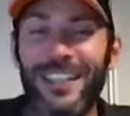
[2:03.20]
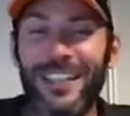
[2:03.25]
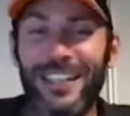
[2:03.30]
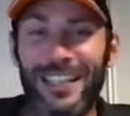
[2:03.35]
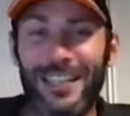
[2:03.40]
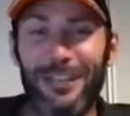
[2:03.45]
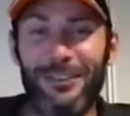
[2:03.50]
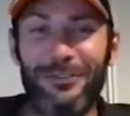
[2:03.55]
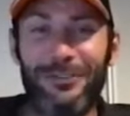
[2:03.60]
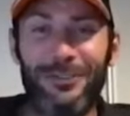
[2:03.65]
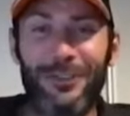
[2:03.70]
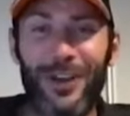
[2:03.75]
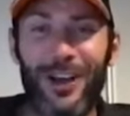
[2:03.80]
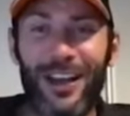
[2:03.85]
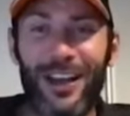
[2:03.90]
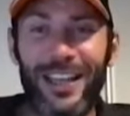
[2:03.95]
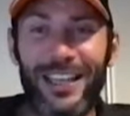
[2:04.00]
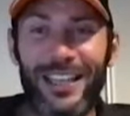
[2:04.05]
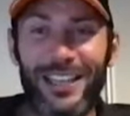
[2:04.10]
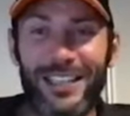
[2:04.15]
if
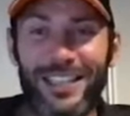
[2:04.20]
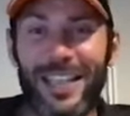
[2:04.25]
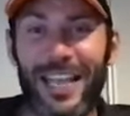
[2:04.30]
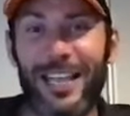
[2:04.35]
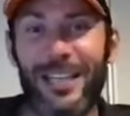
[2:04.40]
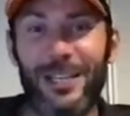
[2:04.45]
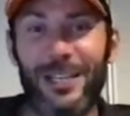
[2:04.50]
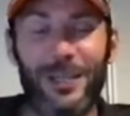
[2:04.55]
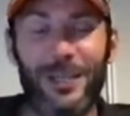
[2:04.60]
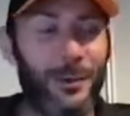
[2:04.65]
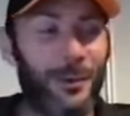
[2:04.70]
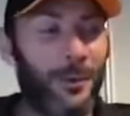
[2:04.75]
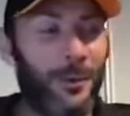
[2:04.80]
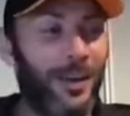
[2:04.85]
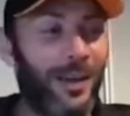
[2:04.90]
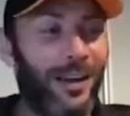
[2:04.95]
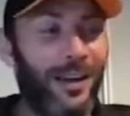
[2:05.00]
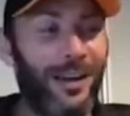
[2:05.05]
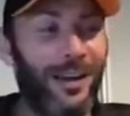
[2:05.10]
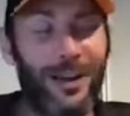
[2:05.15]
I tell you
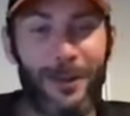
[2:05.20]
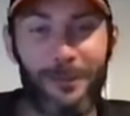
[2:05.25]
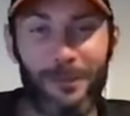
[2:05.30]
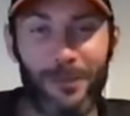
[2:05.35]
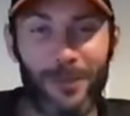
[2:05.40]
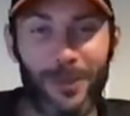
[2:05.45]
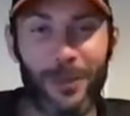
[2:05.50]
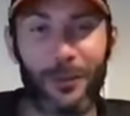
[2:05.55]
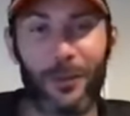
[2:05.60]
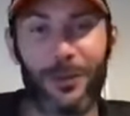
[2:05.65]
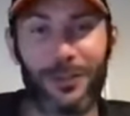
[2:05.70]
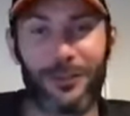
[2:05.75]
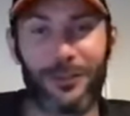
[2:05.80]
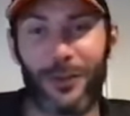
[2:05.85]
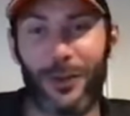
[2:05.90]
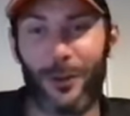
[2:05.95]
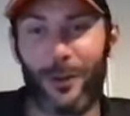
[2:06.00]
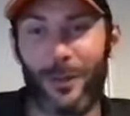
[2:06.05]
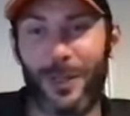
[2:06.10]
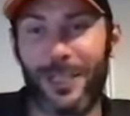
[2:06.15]
um, what's
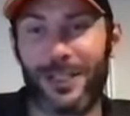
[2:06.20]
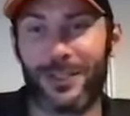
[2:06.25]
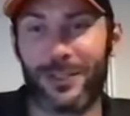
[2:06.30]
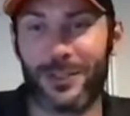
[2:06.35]
filming.